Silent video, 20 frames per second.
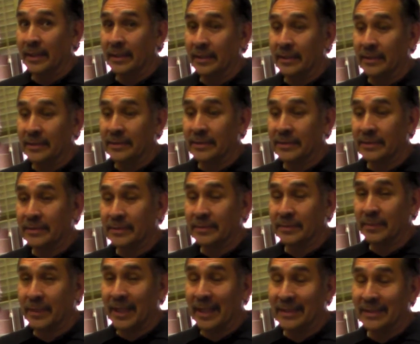There's
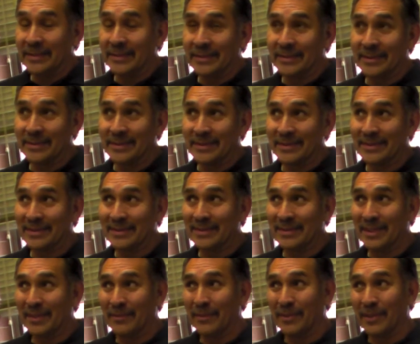practice in
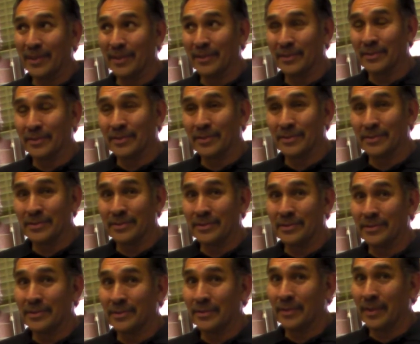several
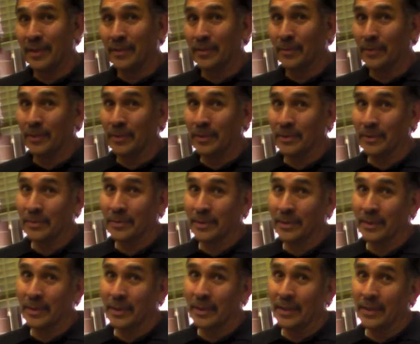cultures around the world.
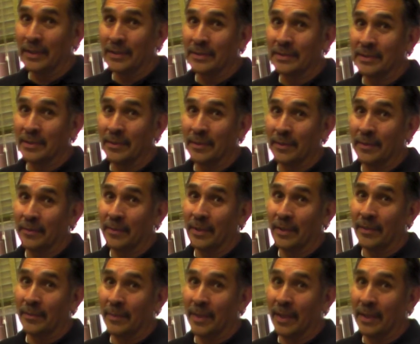Some of them are
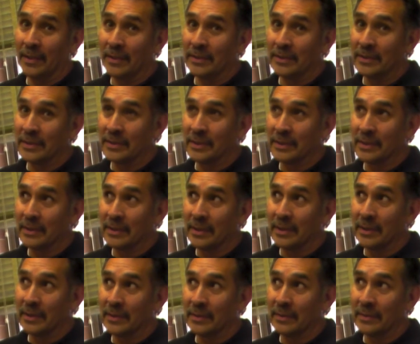abolished,
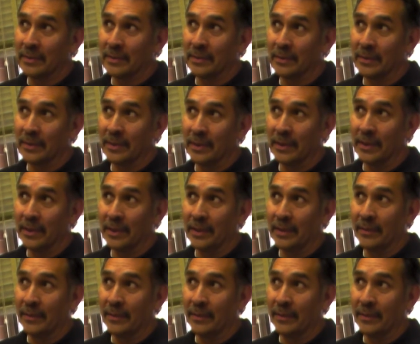or the